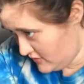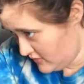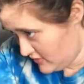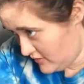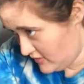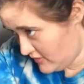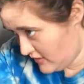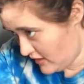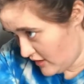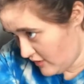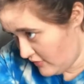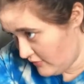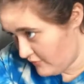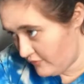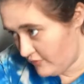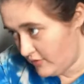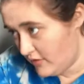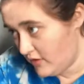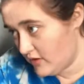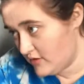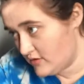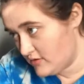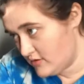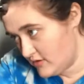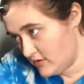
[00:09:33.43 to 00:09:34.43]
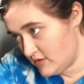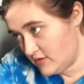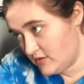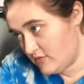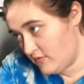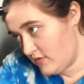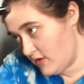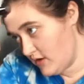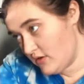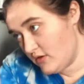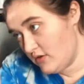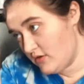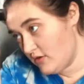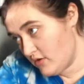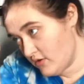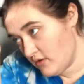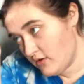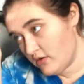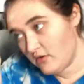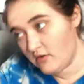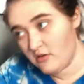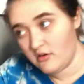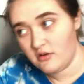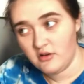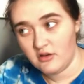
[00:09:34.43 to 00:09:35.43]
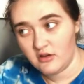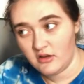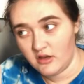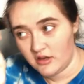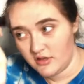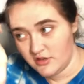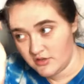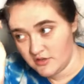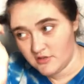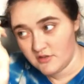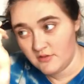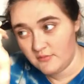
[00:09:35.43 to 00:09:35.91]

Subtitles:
now fiance, Savannah, are engaged.